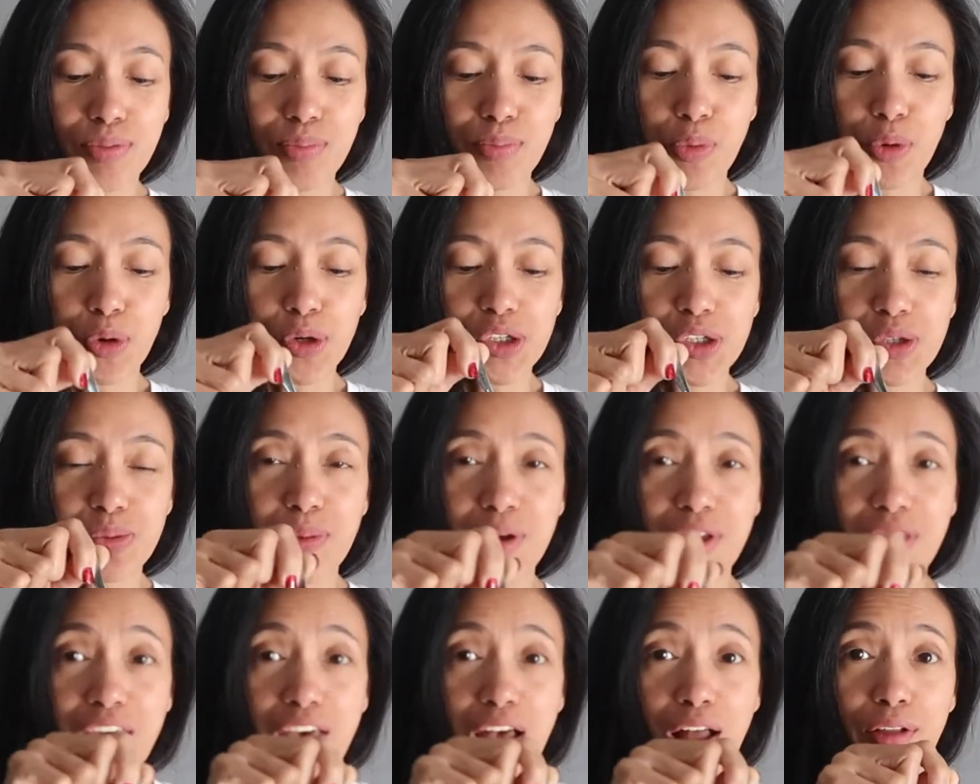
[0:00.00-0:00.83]

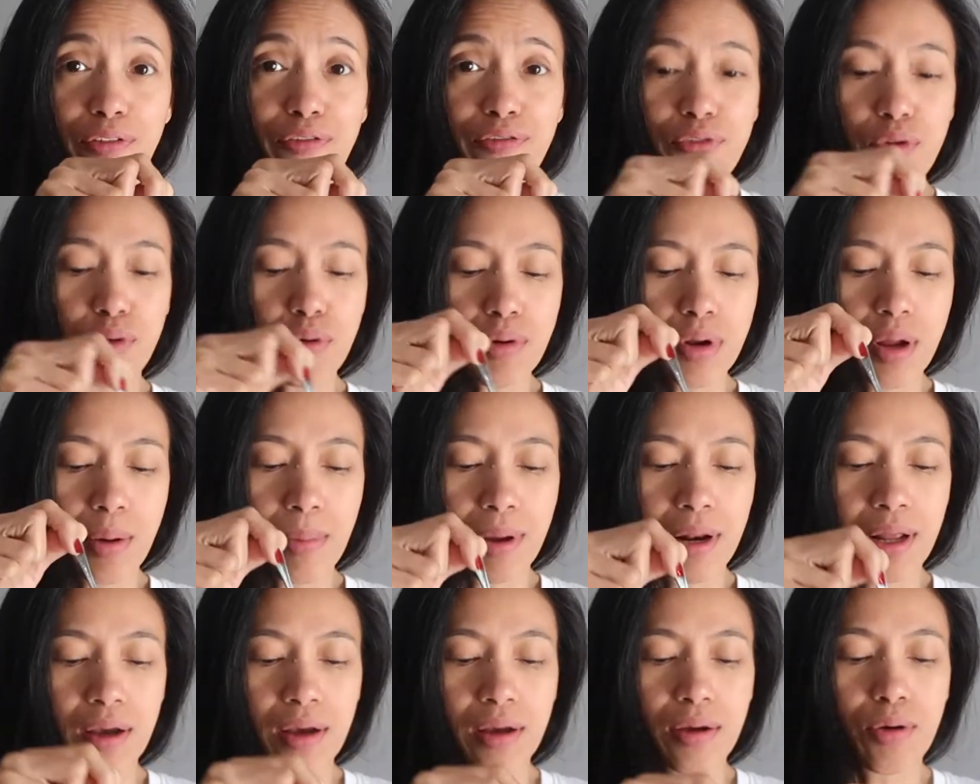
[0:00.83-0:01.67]
Portsmouth Health Food, I'm
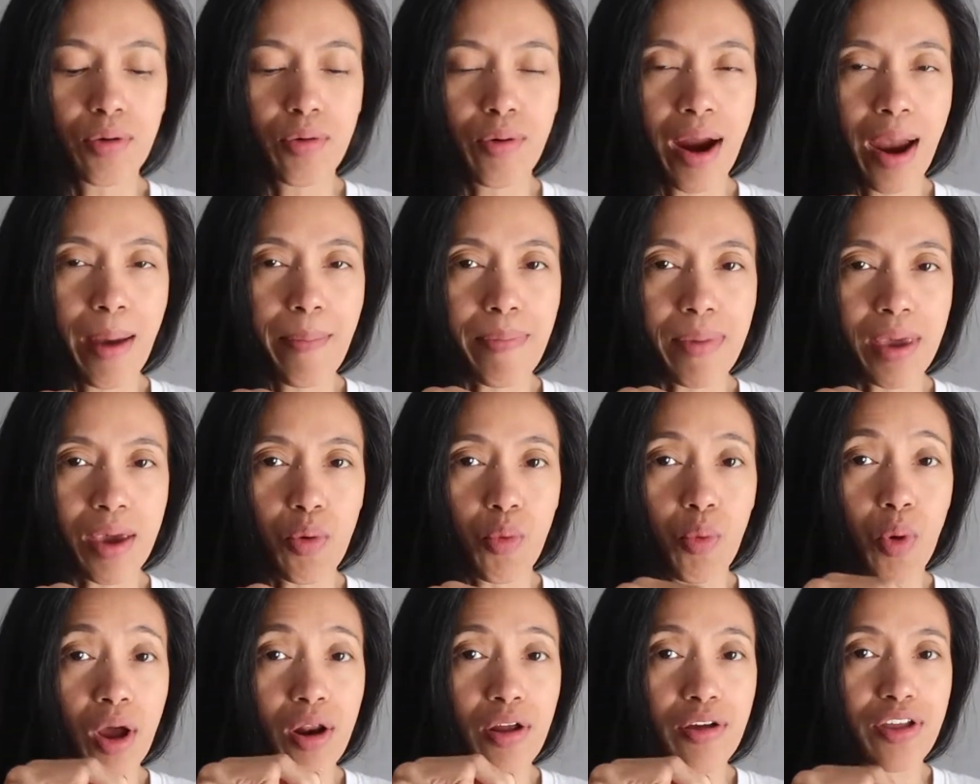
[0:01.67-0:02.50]
gonna grab me
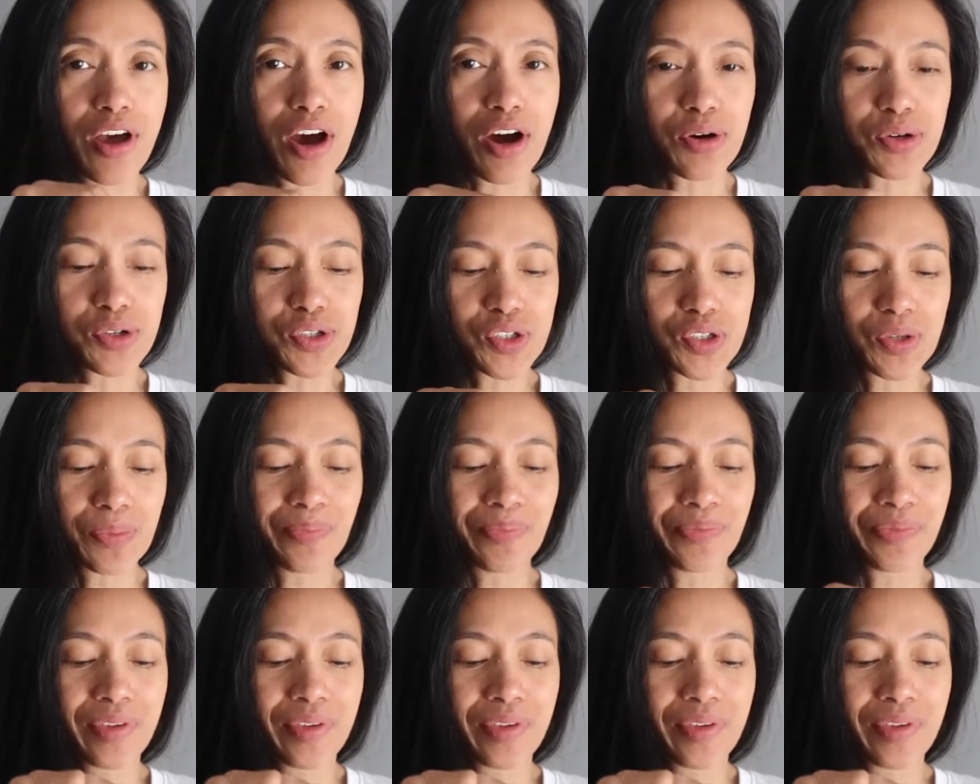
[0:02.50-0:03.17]
one of those